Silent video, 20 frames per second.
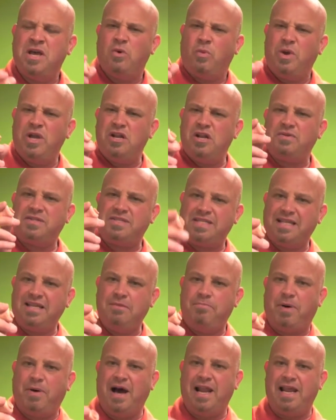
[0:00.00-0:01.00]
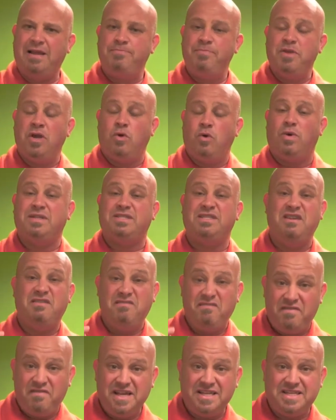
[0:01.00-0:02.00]
Well, you know, Silly Putty was an
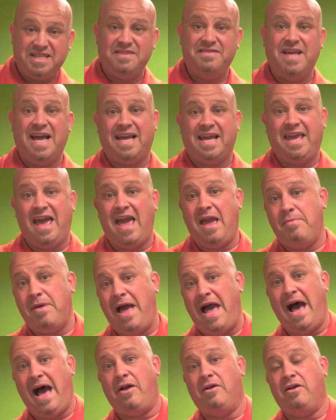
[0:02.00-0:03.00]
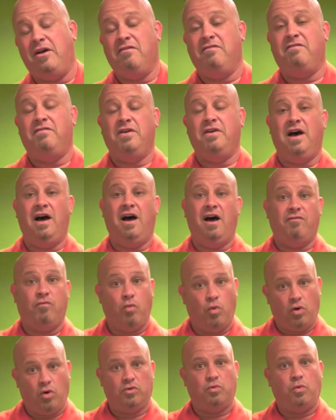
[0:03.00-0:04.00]
invention that came out of
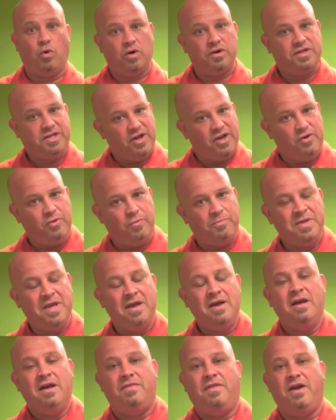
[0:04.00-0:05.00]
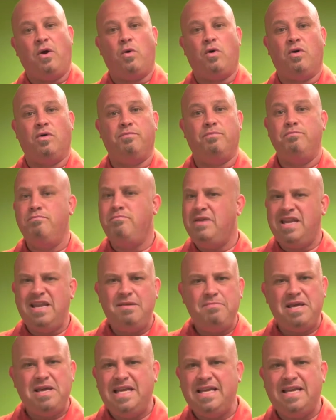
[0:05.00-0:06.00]
World War II. There were many,
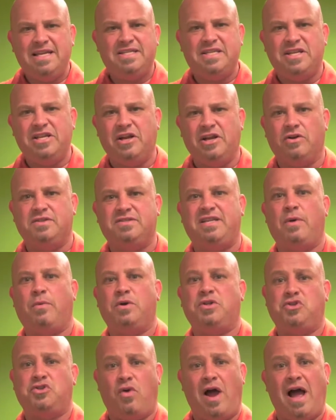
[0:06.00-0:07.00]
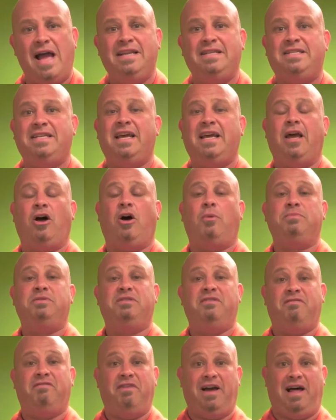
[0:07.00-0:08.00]
many engineers that were trying to help
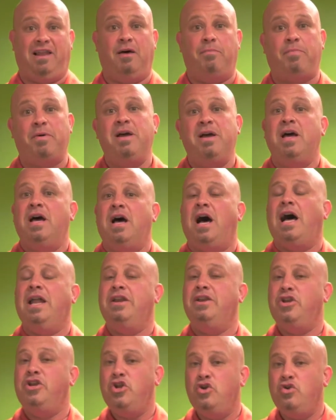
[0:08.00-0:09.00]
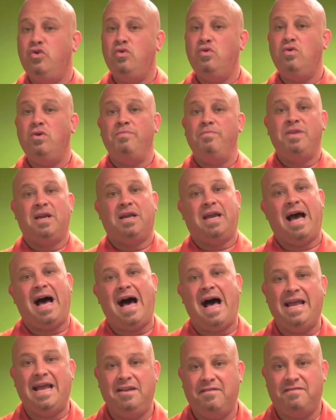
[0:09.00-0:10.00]
develop a new
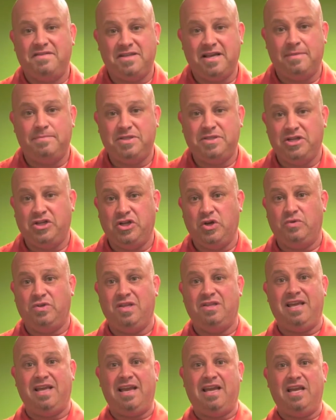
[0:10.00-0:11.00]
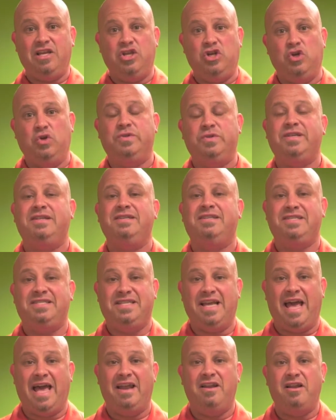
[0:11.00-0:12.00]
kind of substitute that they could use
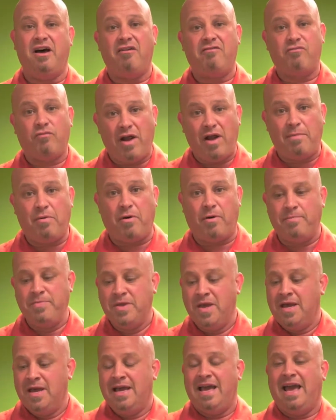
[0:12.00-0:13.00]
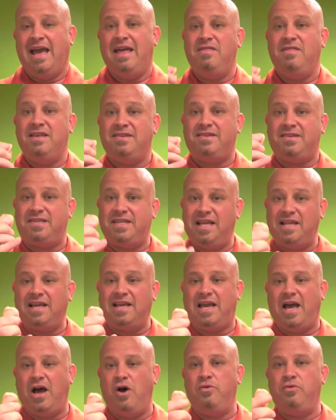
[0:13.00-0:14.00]
instead of rubber. And this
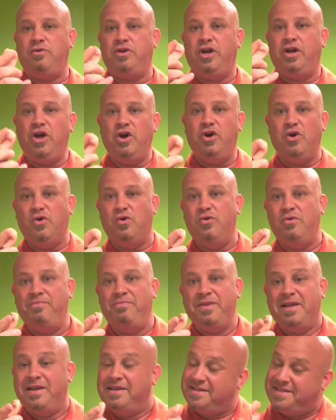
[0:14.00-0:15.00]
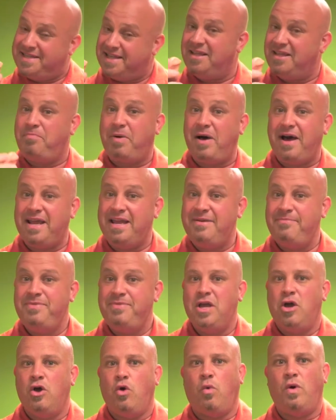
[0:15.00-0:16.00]
silicone goo, Silly Putty,
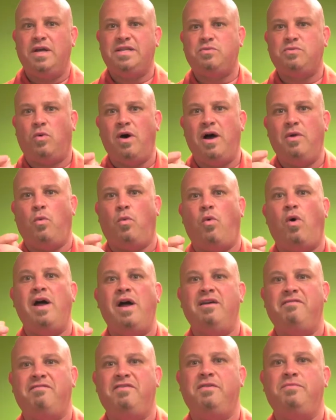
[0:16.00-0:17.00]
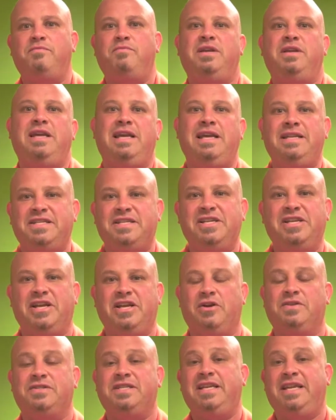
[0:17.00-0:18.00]
was what one of the
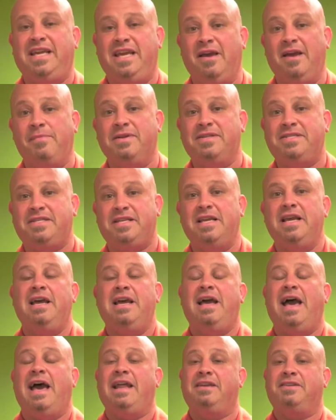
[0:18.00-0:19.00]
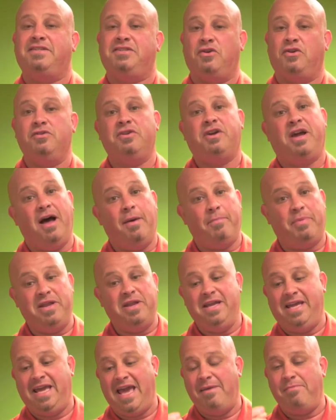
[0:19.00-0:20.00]
engineers and chemists at a certain company
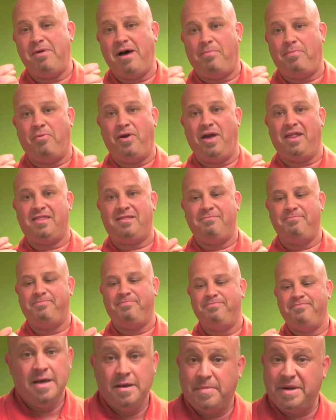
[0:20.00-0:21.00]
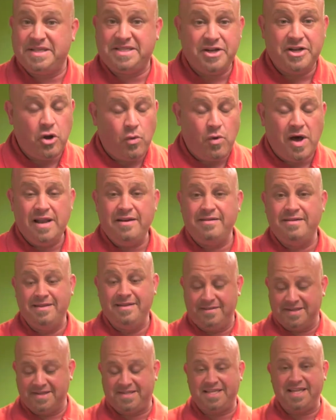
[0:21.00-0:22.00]
came up with. But you know
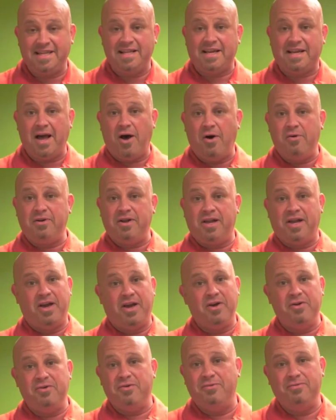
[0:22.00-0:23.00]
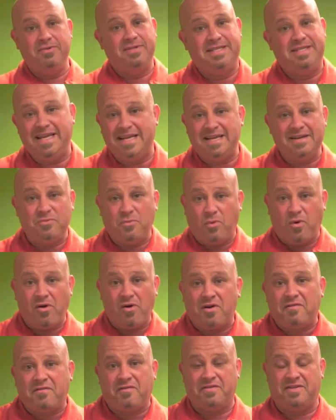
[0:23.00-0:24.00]
what? The silicone goo didn't
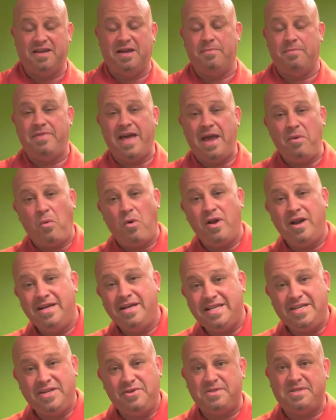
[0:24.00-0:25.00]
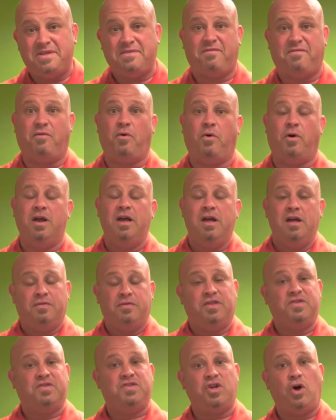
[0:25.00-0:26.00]
work for them. They wanted to use it for
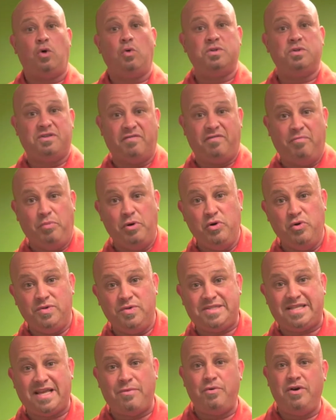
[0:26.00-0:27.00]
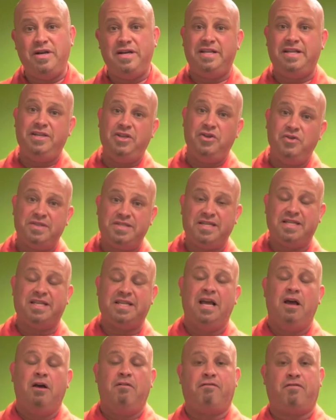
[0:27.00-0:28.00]
the soles of boots. They wanted to use it
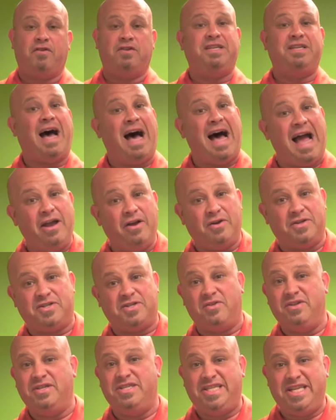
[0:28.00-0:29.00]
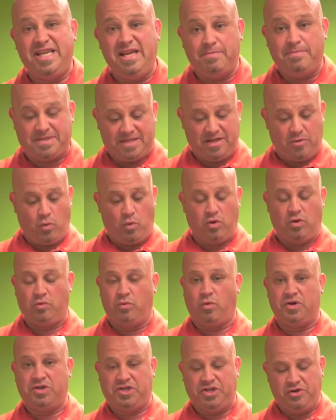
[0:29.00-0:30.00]
for tires on Jeeps in World
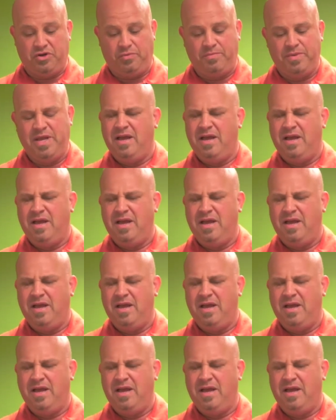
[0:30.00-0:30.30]
War II.